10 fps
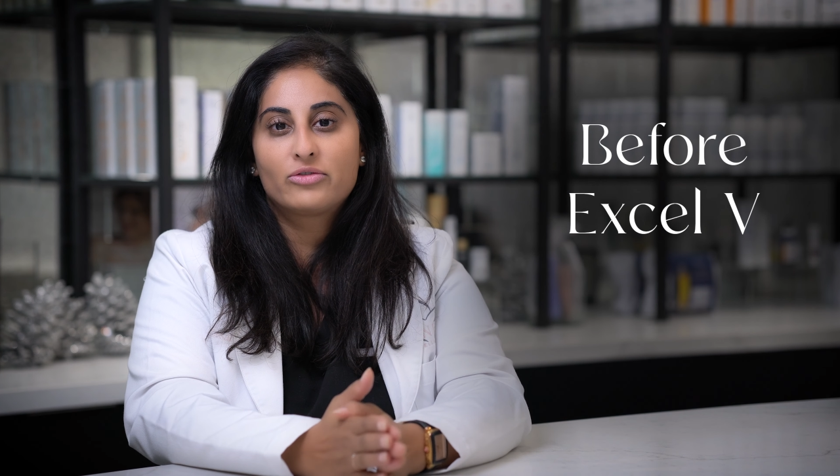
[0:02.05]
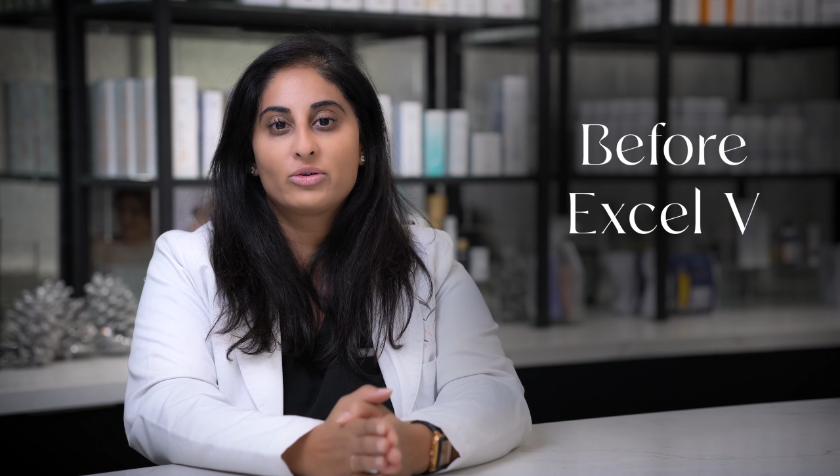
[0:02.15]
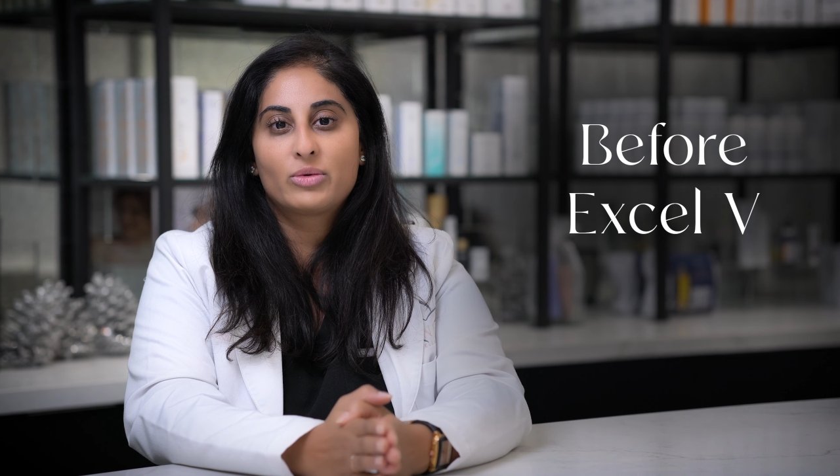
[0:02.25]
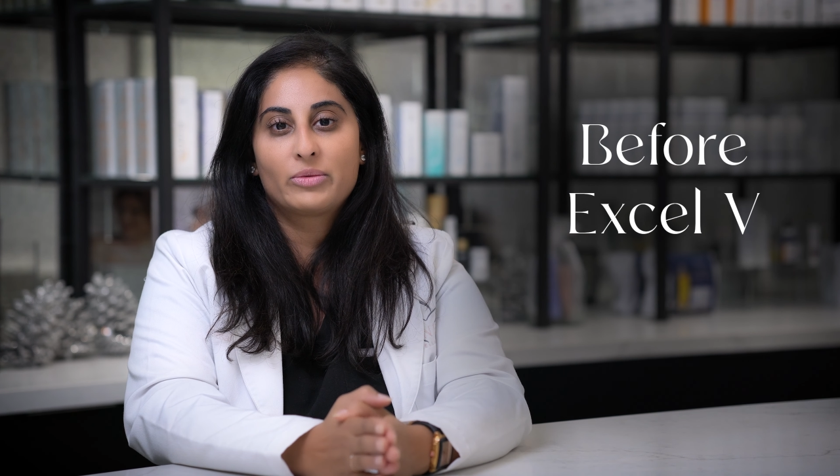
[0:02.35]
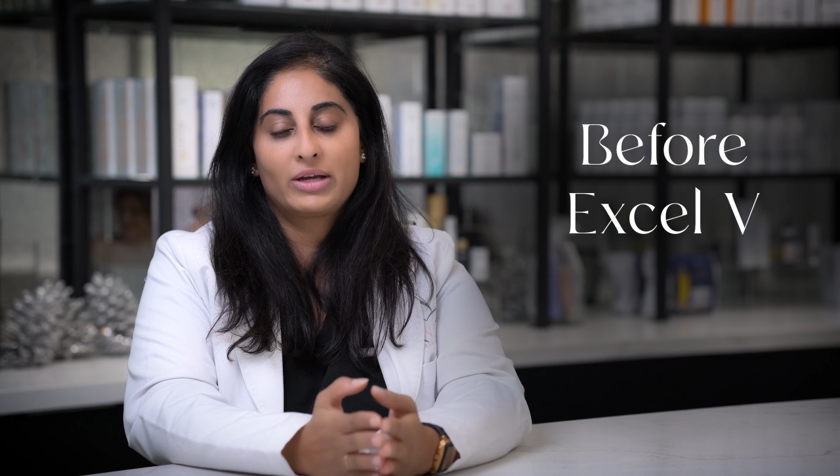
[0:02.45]

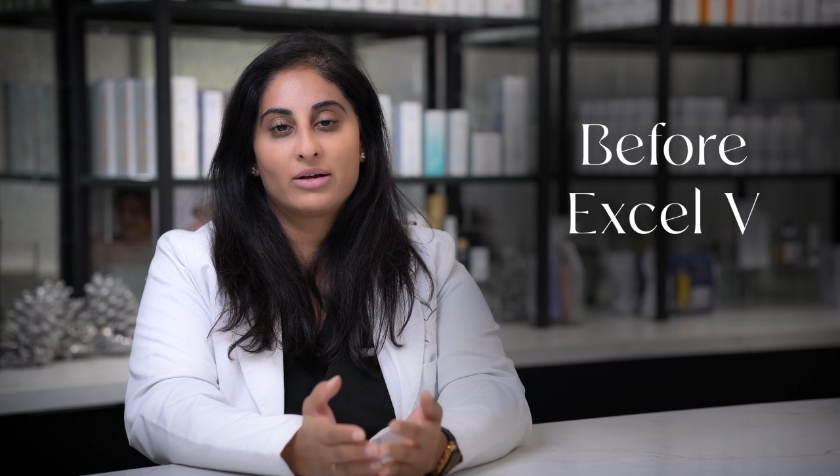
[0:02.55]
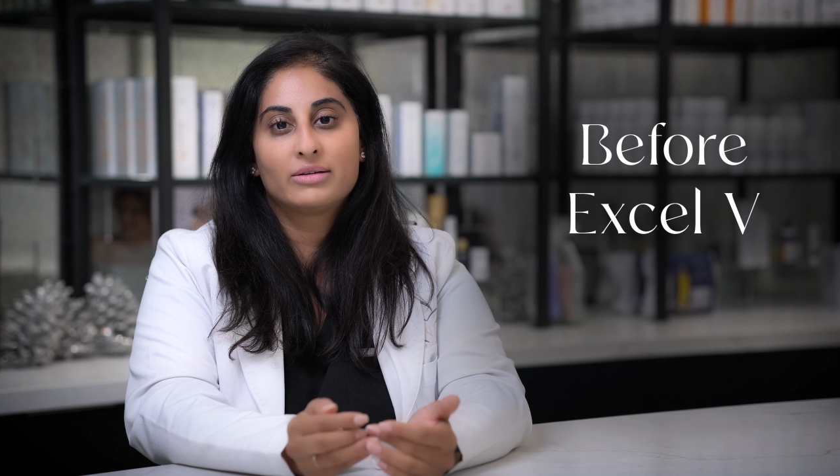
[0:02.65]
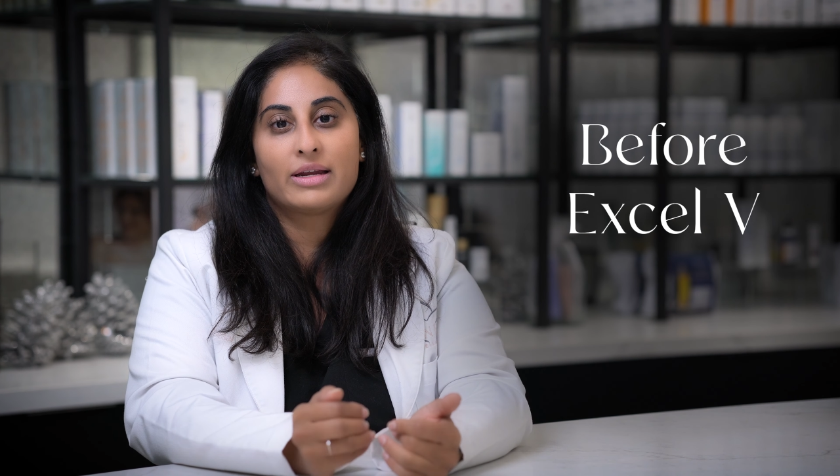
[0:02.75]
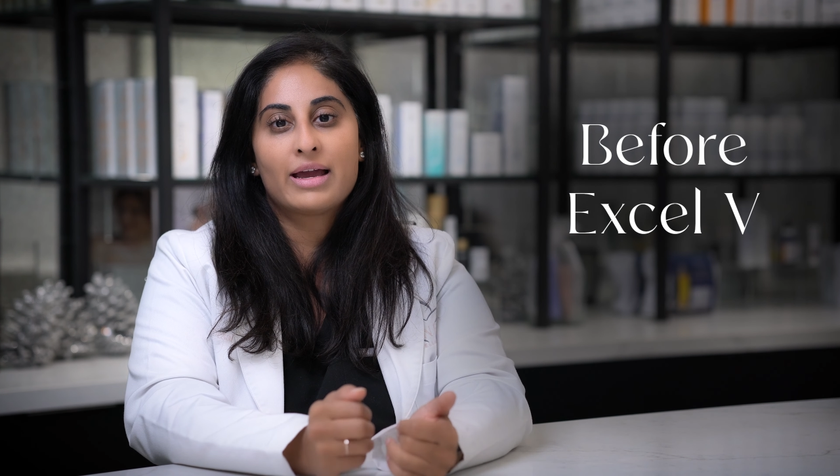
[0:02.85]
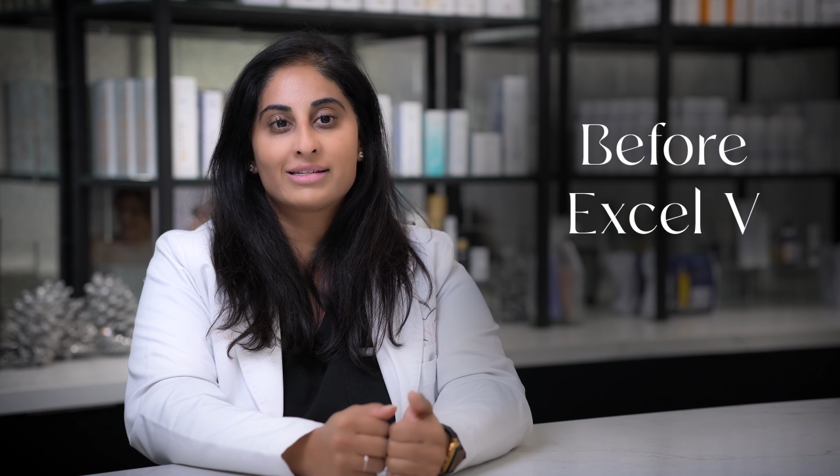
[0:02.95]
for what we call
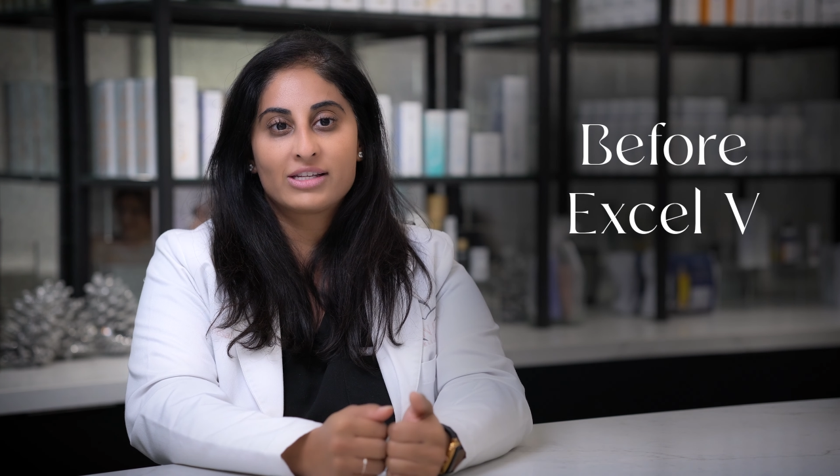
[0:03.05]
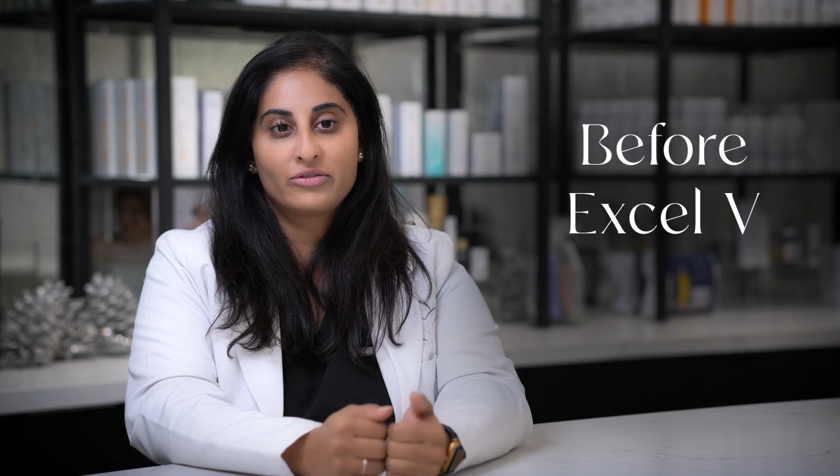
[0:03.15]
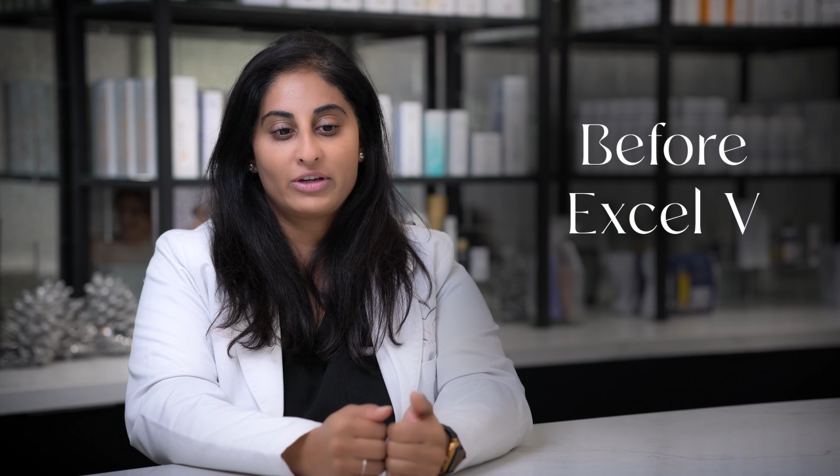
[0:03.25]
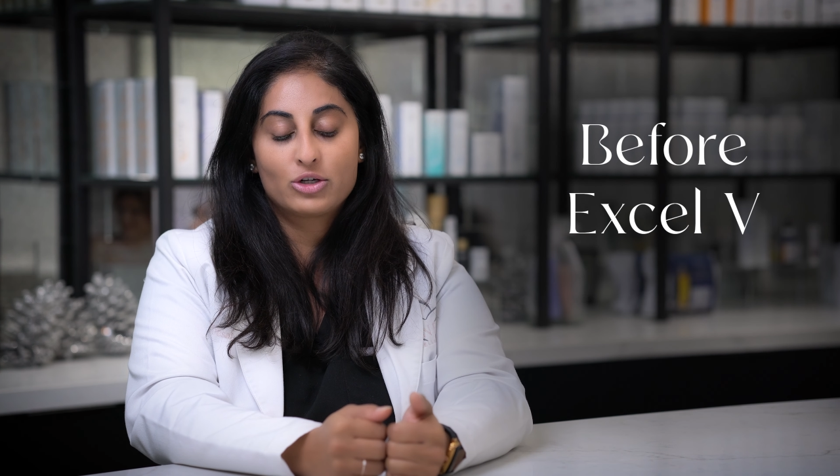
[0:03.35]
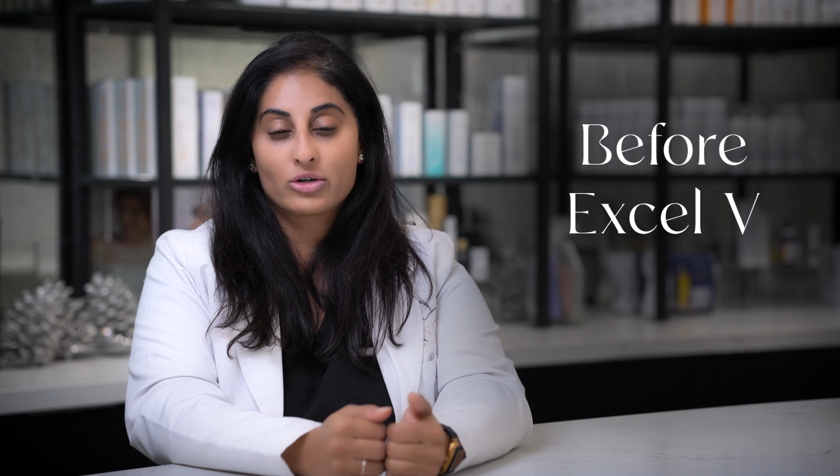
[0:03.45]
an XLV